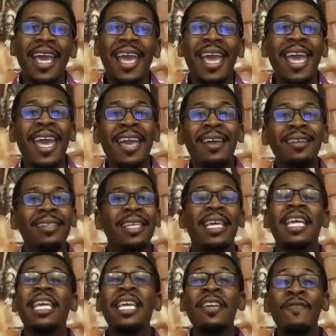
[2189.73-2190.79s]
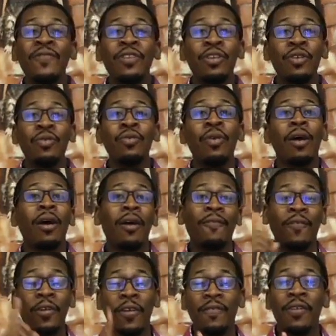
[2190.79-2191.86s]
And if you,
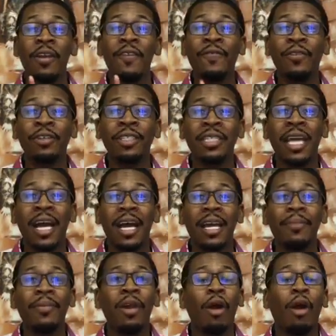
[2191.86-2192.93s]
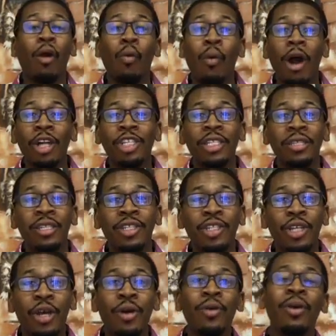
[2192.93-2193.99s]
for the very first time, are watching this
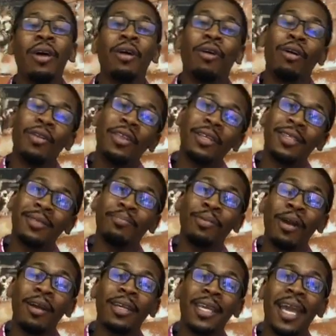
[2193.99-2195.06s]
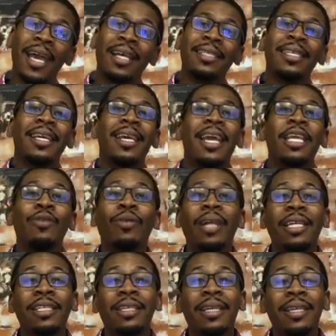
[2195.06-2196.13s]
show or this broadcast and you would
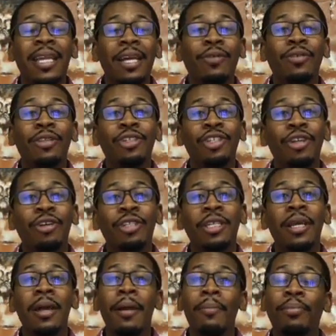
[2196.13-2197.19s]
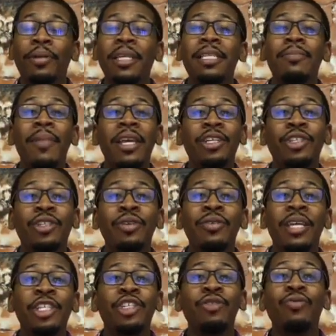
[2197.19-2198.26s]
like to connect with the church, please make sure
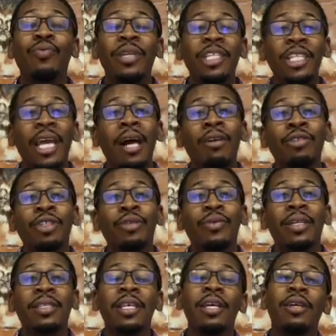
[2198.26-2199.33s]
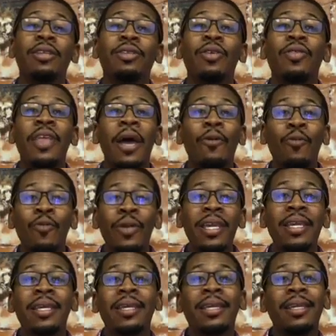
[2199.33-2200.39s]
that you reach out to us so that
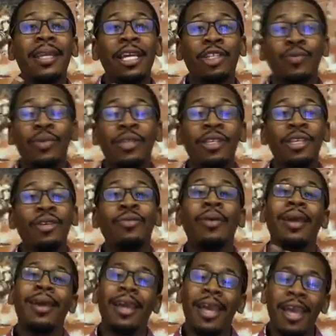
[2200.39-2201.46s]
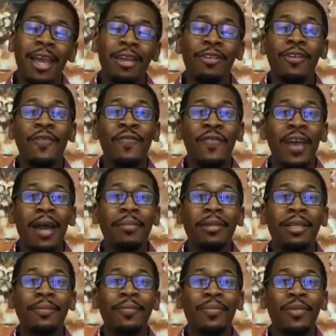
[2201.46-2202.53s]
we can connect with you and your family.